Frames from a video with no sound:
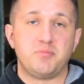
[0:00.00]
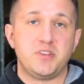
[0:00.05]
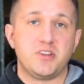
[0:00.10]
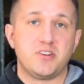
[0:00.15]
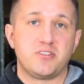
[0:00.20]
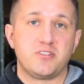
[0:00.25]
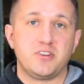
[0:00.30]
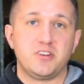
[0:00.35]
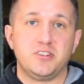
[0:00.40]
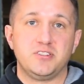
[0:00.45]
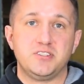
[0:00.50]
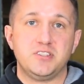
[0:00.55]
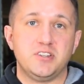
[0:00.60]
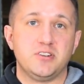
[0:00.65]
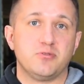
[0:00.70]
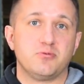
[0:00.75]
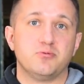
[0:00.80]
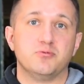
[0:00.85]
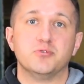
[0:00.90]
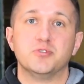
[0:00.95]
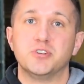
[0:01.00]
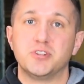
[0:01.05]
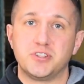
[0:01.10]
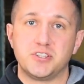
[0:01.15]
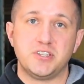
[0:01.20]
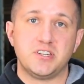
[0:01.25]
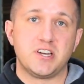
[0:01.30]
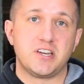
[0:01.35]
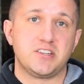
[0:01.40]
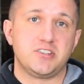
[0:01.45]
PRL did a
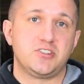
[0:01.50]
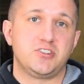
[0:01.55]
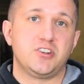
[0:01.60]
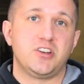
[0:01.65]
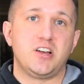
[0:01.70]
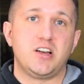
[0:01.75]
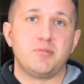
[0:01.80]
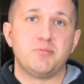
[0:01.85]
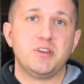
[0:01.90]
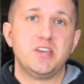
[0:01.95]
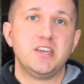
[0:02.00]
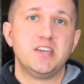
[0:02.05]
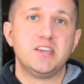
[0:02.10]
really nice job